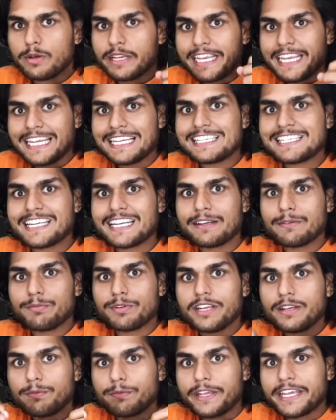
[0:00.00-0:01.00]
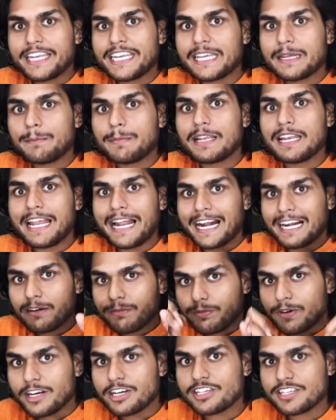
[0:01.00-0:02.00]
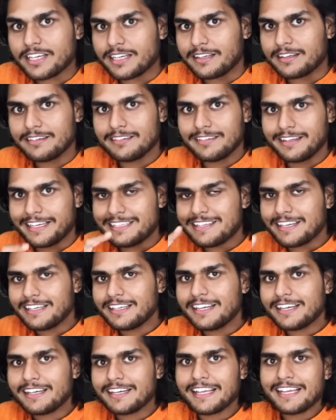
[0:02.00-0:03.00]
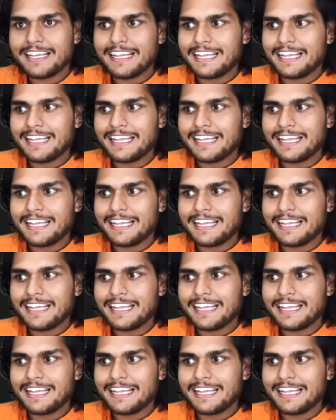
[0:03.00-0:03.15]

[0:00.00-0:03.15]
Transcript: each and every variable and function, isn't it?